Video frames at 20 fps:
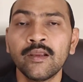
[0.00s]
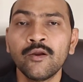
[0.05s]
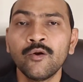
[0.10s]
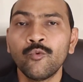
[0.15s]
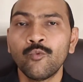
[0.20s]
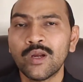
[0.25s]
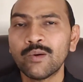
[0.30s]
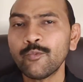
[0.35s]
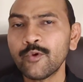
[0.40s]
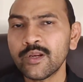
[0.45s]

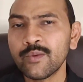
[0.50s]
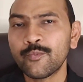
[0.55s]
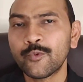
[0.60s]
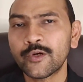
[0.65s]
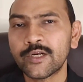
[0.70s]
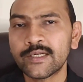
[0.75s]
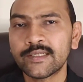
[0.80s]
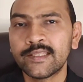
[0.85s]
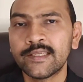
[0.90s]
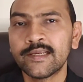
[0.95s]
One more
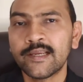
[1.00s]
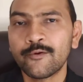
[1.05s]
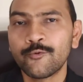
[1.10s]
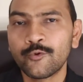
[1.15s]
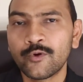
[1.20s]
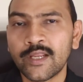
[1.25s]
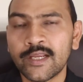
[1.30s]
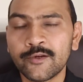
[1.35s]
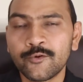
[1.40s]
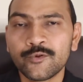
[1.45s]
important thing I would
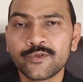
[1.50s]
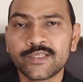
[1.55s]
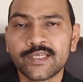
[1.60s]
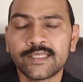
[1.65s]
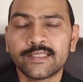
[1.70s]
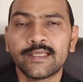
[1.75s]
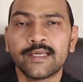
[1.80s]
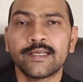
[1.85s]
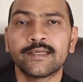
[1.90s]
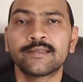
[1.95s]
like to say
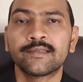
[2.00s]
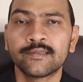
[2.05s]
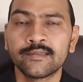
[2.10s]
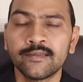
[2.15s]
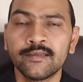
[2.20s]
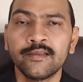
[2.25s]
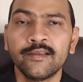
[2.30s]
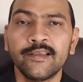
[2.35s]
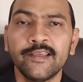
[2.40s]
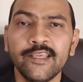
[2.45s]
that
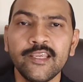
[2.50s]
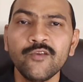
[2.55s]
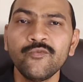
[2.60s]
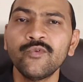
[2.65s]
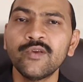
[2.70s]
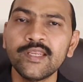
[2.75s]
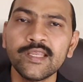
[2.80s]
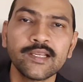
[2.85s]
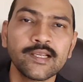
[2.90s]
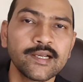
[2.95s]
if
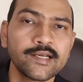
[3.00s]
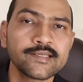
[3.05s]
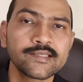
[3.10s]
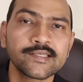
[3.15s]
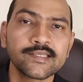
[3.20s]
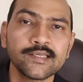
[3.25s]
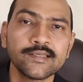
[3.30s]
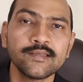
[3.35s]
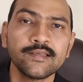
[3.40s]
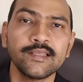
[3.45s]
any
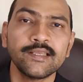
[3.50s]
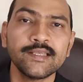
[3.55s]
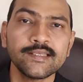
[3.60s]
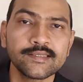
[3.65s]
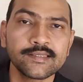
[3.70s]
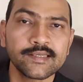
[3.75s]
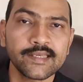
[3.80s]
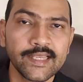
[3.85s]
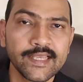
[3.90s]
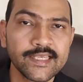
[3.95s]
concern
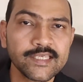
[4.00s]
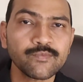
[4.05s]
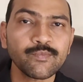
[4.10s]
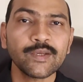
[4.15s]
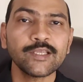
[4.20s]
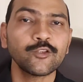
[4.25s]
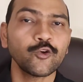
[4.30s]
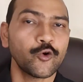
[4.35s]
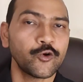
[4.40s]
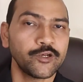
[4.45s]
is raised by
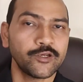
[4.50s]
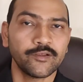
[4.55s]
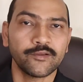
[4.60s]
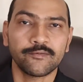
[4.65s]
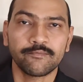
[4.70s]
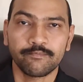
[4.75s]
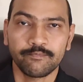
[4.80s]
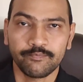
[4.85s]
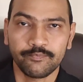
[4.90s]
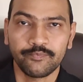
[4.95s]
the auditor,
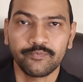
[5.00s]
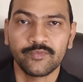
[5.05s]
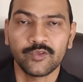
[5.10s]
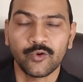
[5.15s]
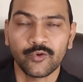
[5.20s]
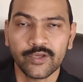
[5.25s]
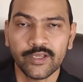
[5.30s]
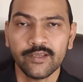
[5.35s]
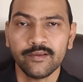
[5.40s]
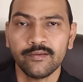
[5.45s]

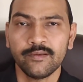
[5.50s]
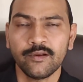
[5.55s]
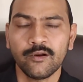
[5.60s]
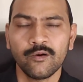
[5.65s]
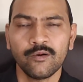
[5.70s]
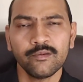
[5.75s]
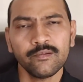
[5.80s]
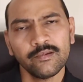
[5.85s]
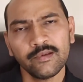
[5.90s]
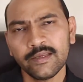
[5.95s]
okay,
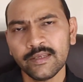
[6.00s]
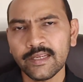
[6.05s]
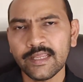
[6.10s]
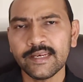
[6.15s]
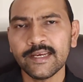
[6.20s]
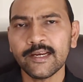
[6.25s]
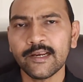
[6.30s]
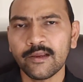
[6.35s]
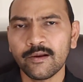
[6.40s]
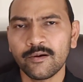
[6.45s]
in
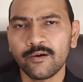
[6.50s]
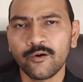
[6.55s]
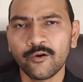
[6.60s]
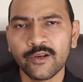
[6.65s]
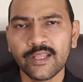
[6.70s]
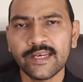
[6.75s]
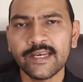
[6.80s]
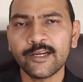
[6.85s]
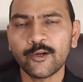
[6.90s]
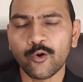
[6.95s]
any on
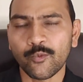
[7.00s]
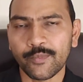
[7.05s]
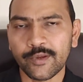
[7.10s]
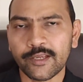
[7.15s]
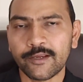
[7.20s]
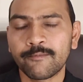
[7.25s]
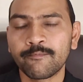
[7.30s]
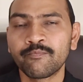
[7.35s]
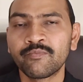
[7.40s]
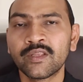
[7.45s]
any topic,
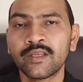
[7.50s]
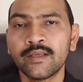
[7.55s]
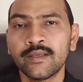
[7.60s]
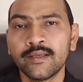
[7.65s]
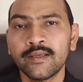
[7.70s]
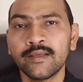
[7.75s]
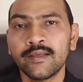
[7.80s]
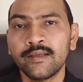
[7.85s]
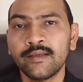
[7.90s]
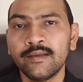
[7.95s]

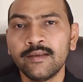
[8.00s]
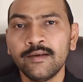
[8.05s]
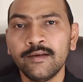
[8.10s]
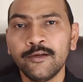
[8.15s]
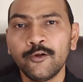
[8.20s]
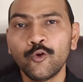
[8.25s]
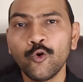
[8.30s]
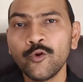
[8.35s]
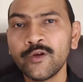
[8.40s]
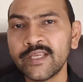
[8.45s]

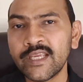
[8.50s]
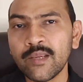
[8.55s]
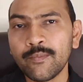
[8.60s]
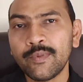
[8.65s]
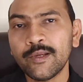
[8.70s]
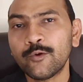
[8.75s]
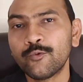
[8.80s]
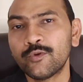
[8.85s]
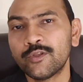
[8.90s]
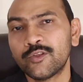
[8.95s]
don't keep
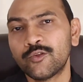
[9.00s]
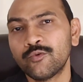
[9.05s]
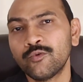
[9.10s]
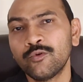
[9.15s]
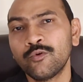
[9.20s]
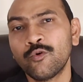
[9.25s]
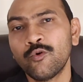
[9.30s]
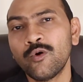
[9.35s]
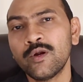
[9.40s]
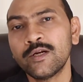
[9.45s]
it with you.
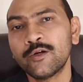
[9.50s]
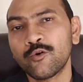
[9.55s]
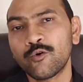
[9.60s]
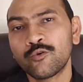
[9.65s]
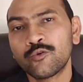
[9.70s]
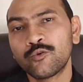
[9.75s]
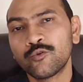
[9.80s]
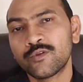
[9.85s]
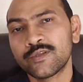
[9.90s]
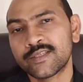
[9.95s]
Go and talk
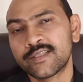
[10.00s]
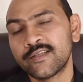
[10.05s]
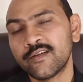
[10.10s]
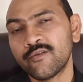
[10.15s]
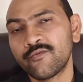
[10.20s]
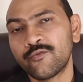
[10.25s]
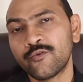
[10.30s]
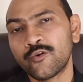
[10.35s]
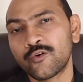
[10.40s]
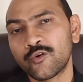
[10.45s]
to the
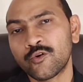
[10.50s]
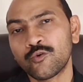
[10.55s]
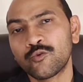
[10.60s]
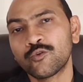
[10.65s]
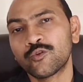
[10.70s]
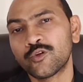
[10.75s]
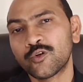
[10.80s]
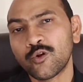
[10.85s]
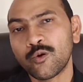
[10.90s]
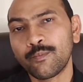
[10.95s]
CFO, talk to
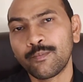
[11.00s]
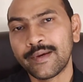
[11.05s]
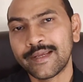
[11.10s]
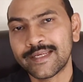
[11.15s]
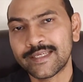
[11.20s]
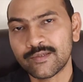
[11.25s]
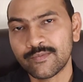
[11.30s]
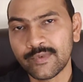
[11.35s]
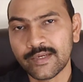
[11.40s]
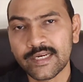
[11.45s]
the top
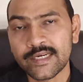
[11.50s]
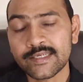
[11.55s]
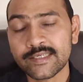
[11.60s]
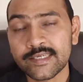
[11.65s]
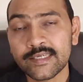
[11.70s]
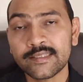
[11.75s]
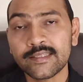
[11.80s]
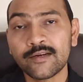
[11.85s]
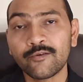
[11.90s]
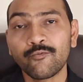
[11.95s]
management, and
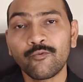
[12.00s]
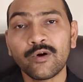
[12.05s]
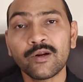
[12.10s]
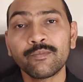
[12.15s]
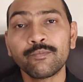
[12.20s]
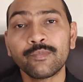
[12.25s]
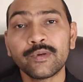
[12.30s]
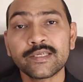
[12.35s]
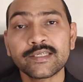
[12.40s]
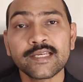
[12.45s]
see that
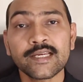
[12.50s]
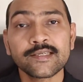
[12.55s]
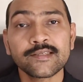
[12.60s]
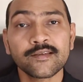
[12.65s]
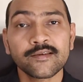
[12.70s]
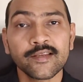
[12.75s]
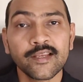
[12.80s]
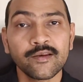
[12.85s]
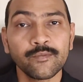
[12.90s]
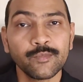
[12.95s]
what best answer
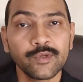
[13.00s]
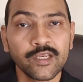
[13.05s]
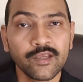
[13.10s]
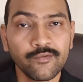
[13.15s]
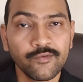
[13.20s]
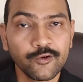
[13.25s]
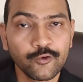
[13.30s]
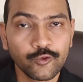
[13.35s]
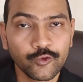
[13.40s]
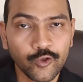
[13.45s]
can be
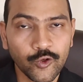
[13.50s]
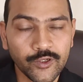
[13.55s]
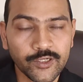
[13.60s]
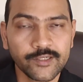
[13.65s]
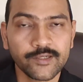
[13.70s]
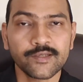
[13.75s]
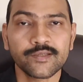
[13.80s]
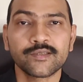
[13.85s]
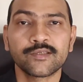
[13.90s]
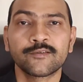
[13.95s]
given to the
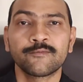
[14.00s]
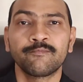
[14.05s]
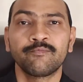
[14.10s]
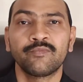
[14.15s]
auditors.